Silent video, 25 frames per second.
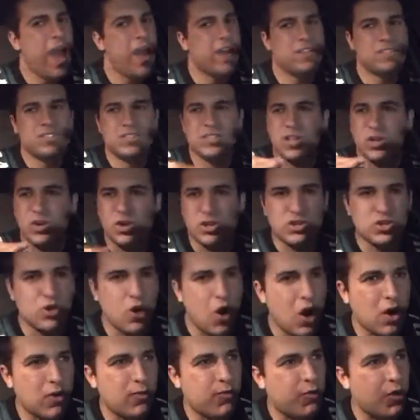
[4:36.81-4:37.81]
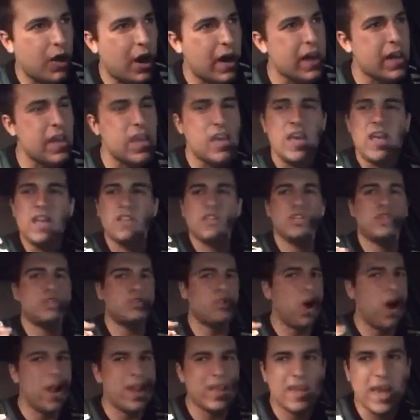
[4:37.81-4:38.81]
and it's still a dogfight to
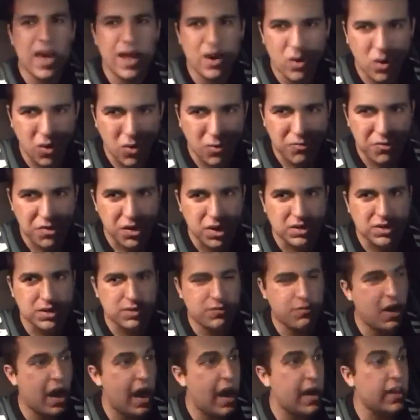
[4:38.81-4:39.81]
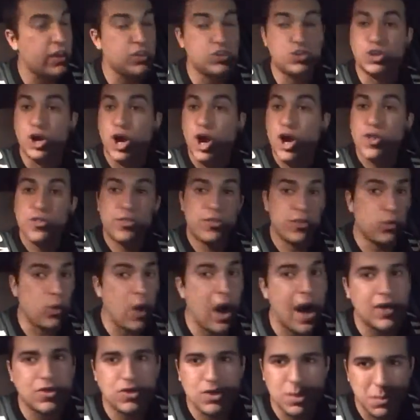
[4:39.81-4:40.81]
try to get home field advantage
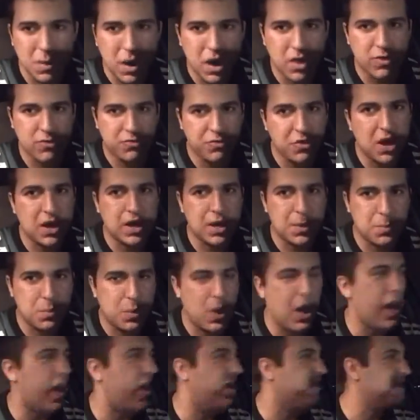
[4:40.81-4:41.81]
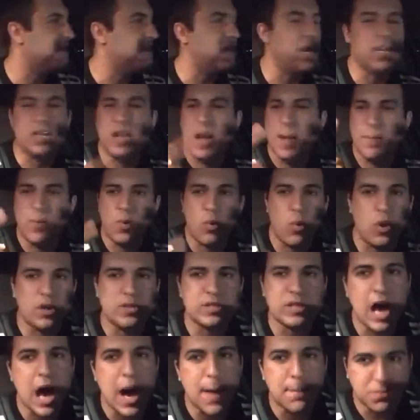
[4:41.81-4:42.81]
throughout the motherfucking playoffs, that number
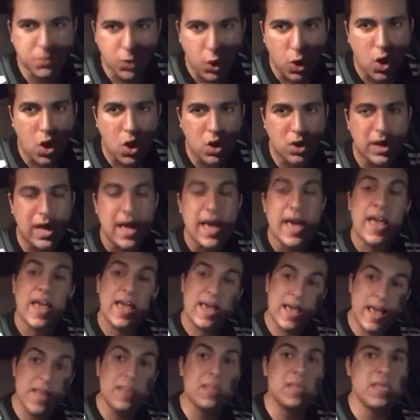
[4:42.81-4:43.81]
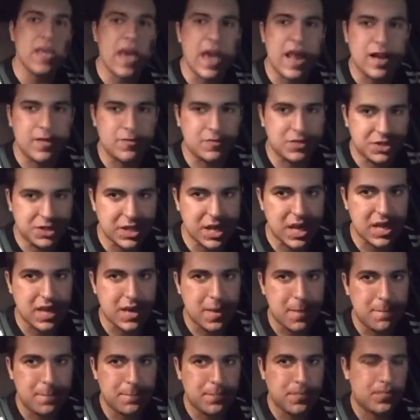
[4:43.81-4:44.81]
1 top dog in the NFC.
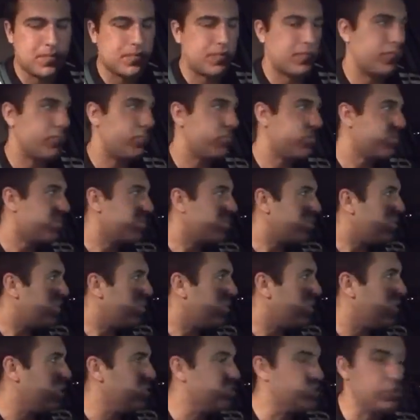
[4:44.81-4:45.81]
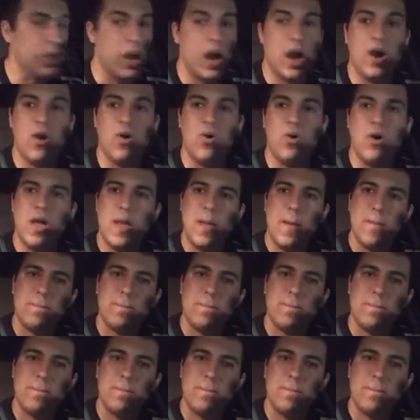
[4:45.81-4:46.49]
So